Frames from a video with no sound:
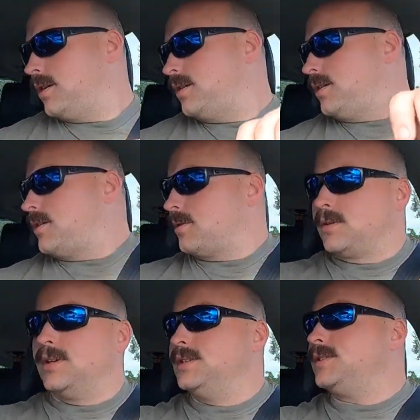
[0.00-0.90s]
All
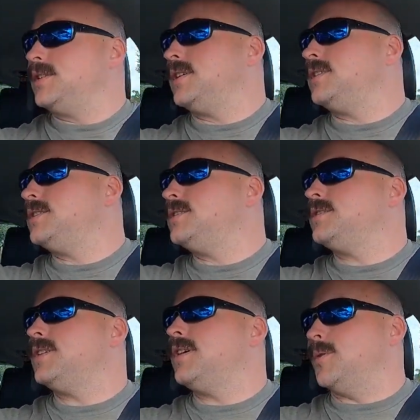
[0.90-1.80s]
right,
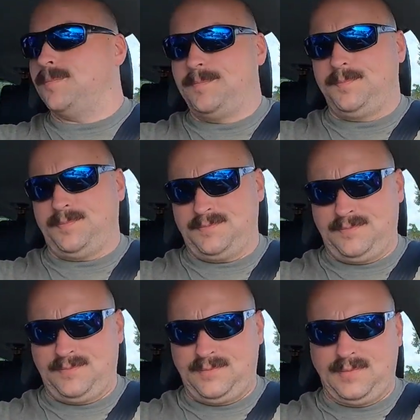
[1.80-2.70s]
so
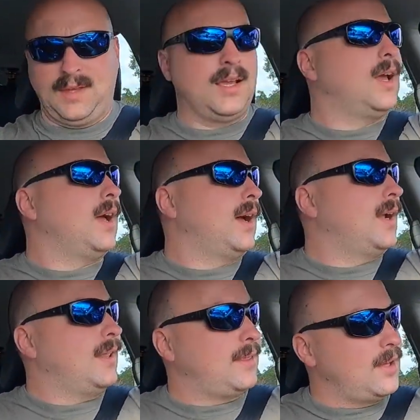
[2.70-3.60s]
I
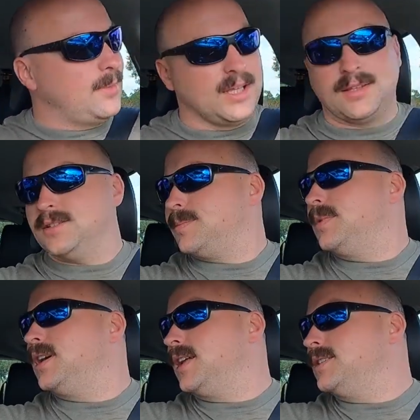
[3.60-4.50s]
didn't think about this,
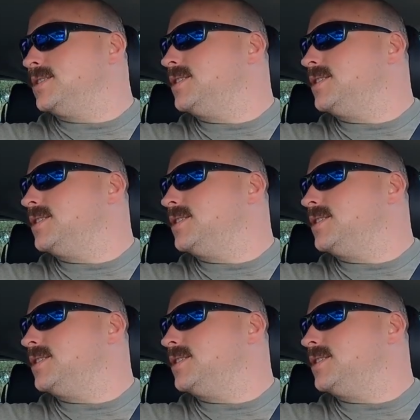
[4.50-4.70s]
but